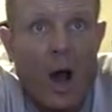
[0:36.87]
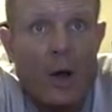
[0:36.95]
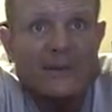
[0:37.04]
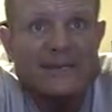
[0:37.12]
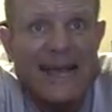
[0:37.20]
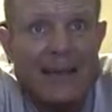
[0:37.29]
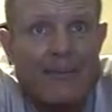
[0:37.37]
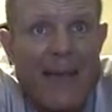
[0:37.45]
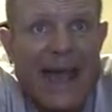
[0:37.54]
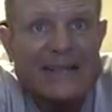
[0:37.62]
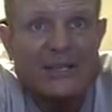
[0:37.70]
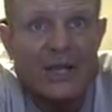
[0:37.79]
almost like
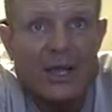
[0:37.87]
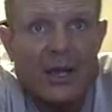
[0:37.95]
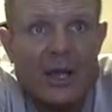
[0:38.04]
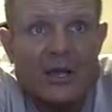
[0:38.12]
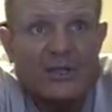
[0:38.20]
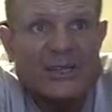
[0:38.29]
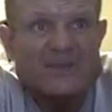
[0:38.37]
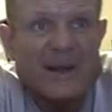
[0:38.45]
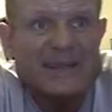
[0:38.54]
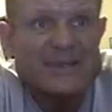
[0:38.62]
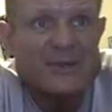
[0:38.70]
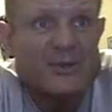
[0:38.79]
magic just
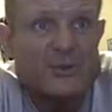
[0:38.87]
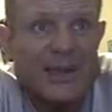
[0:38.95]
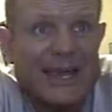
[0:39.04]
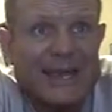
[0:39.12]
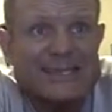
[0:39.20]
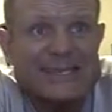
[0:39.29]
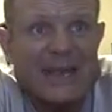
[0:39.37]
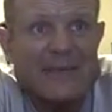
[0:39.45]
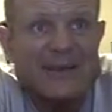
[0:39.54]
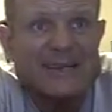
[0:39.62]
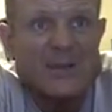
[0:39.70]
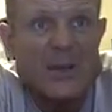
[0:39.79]
by drinking
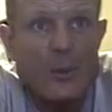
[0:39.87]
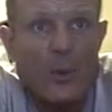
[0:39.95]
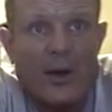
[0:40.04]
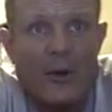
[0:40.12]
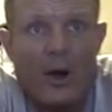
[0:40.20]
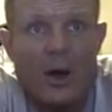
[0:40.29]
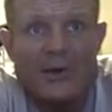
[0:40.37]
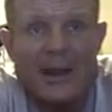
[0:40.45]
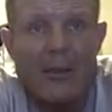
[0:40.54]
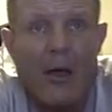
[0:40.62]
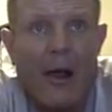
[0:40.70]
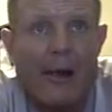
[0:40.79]
Stevia sweet water all
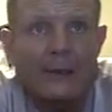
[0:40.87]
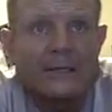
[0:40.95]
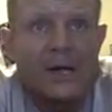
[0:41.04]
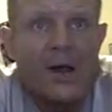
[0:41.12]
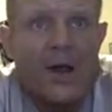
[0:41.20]
day long.